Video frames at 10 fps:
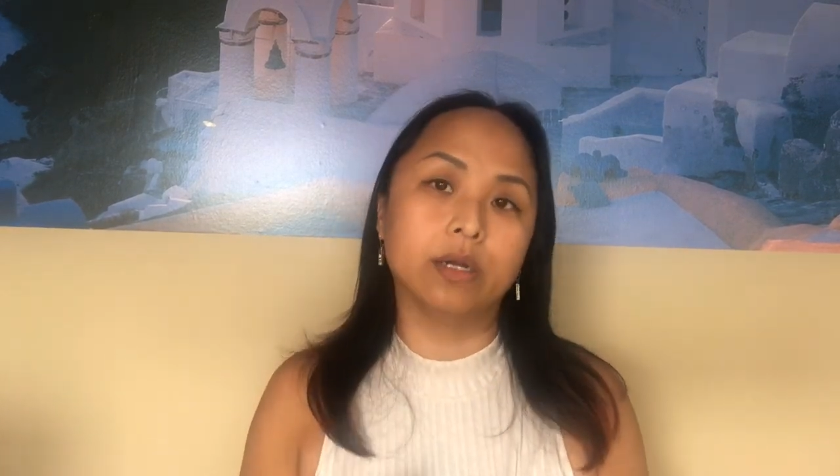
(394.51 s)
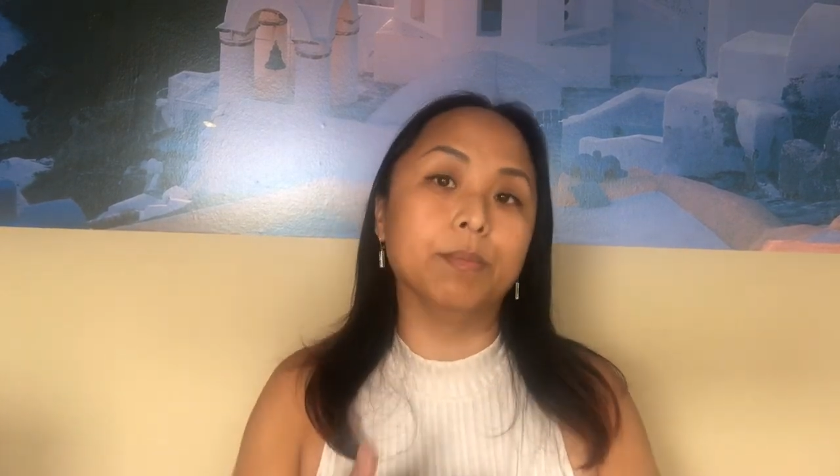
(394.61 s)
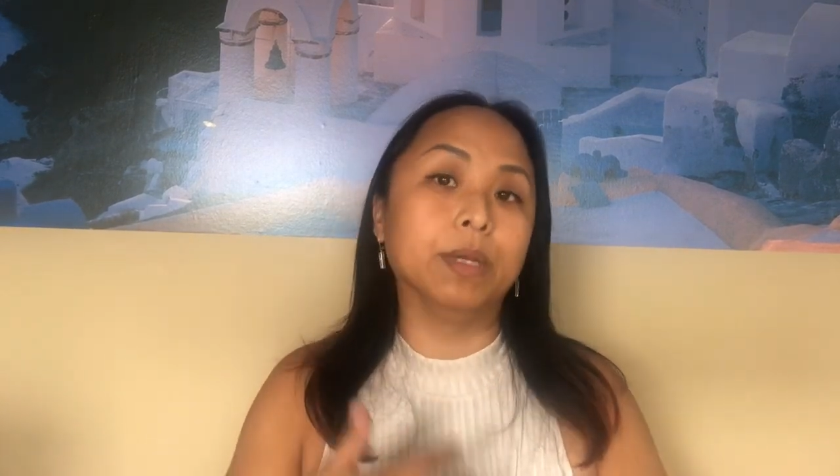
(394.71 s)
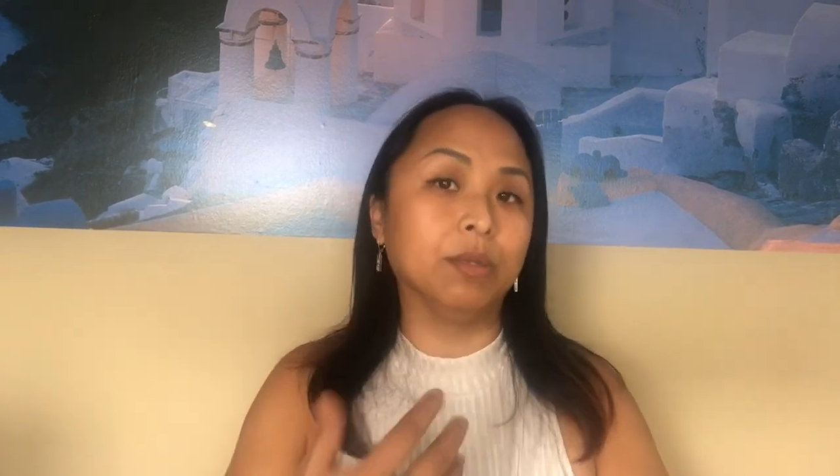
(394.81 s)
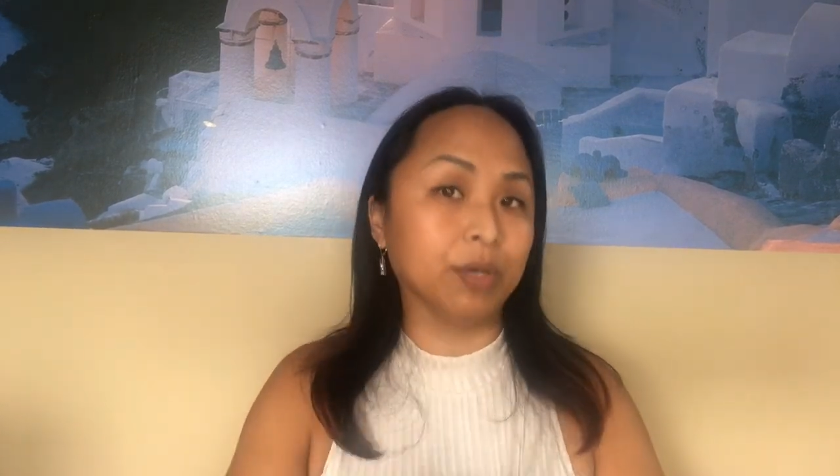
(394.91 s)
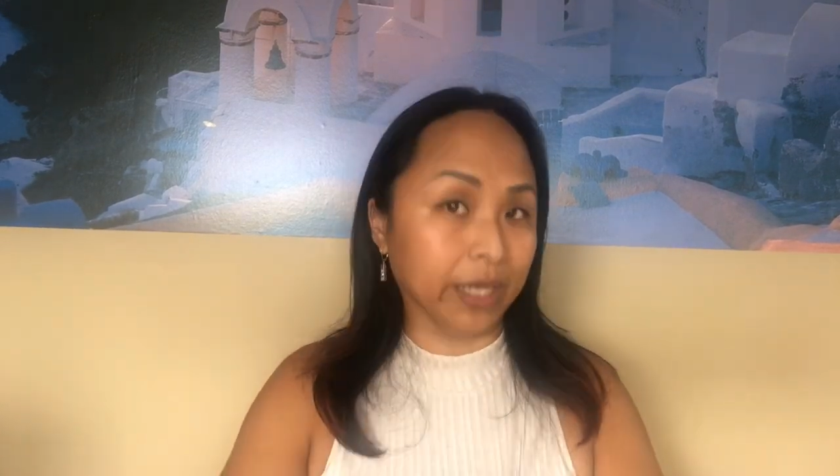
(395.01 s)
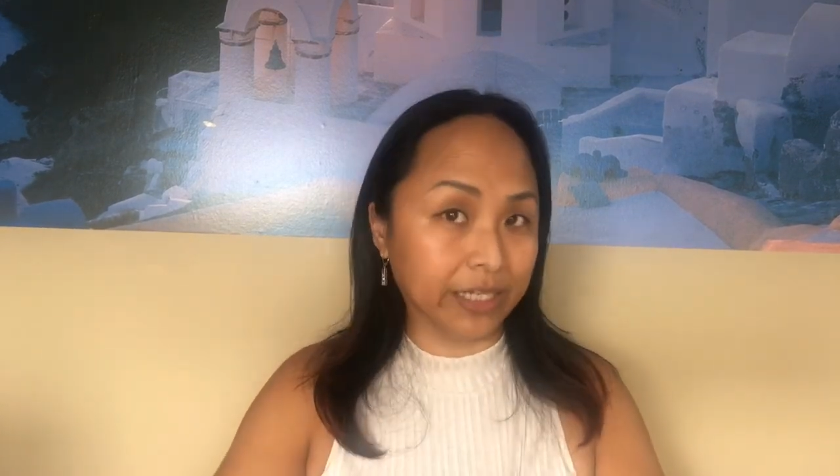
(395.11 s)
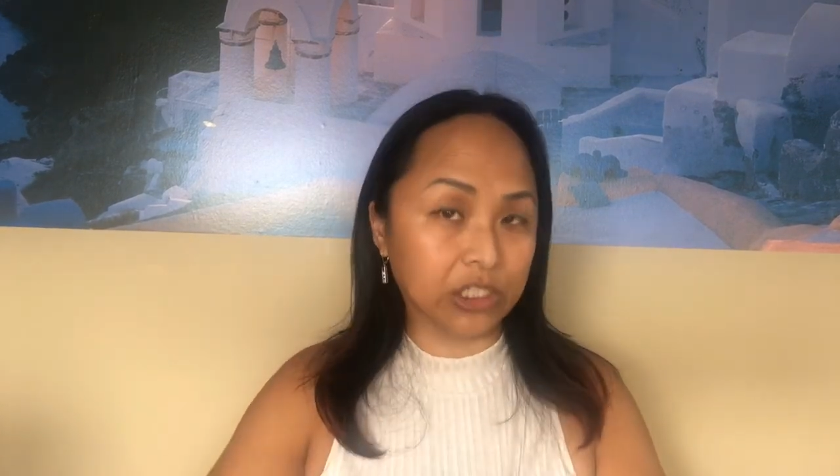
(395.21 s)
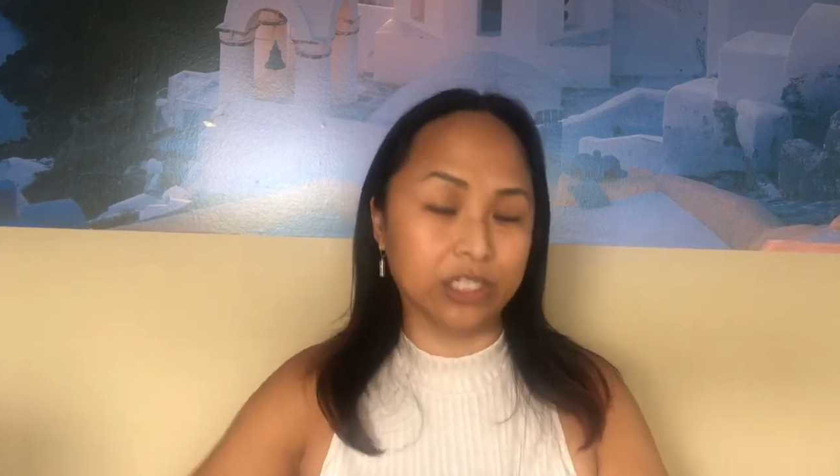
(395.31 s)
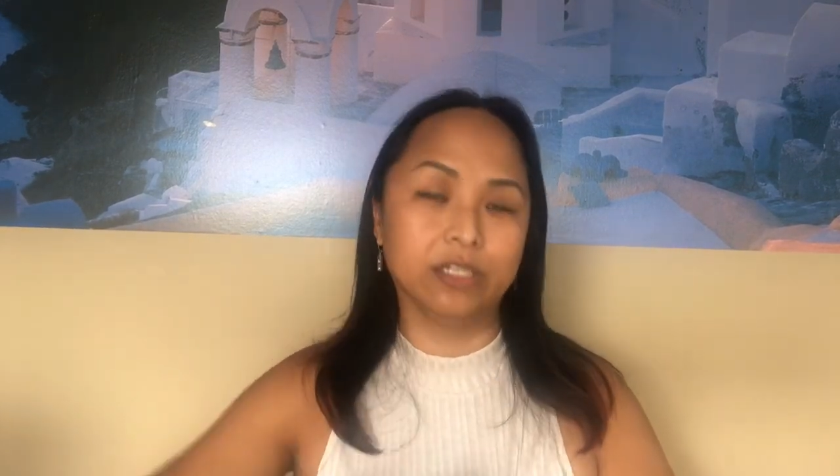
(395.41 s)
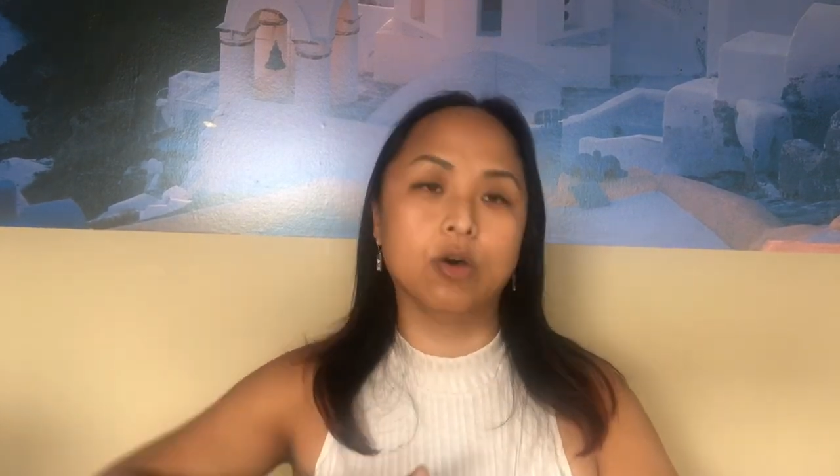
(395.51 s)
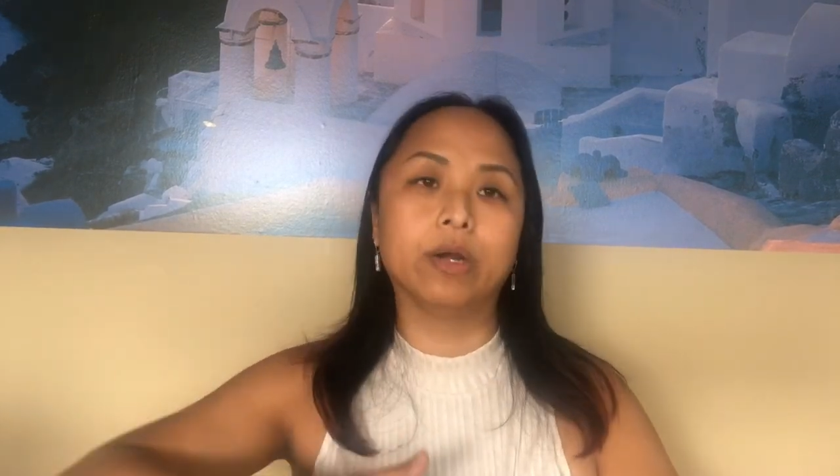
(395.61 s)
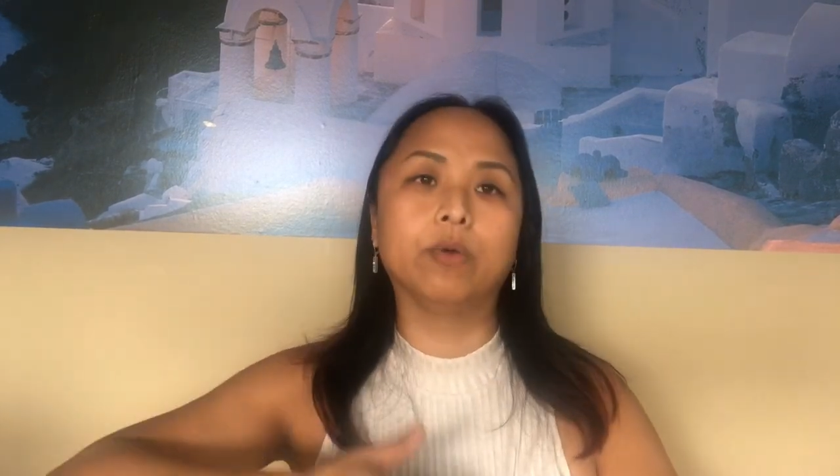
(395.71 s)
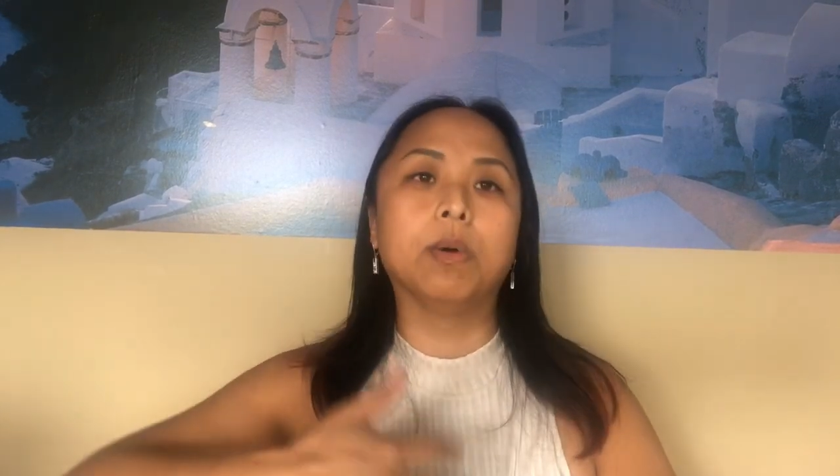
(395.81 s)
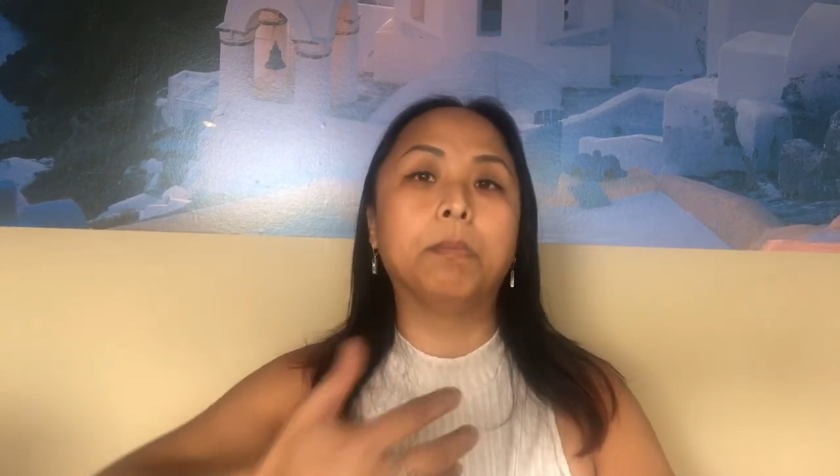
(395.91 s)
manipulation or they
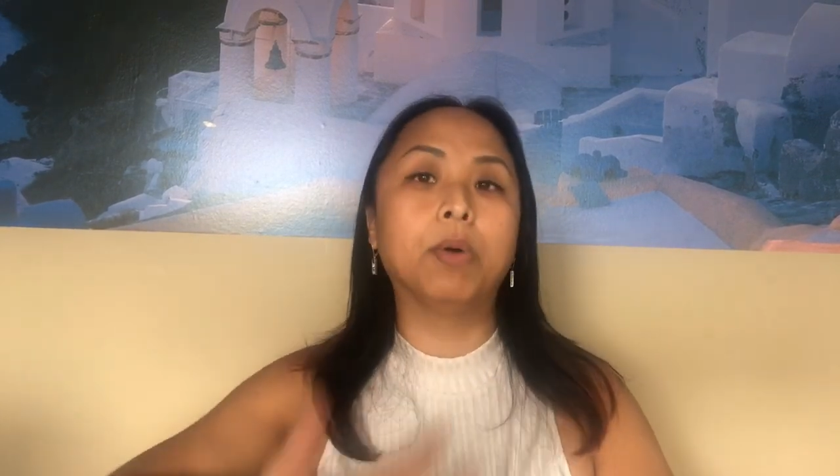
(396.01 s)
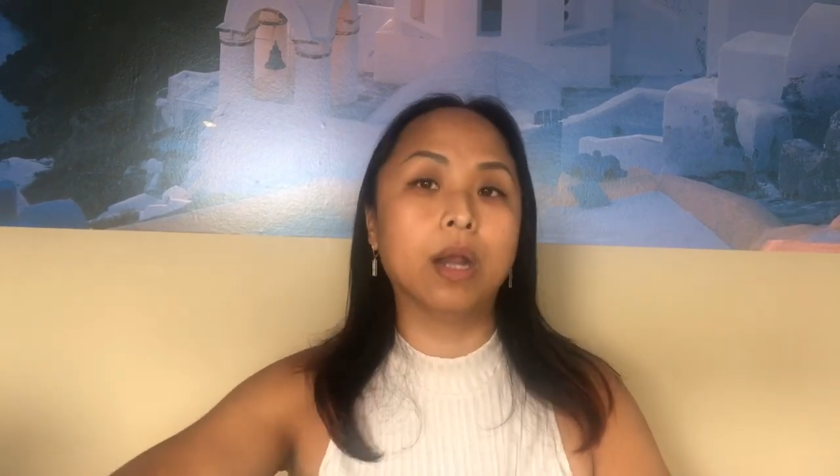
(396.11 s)
will put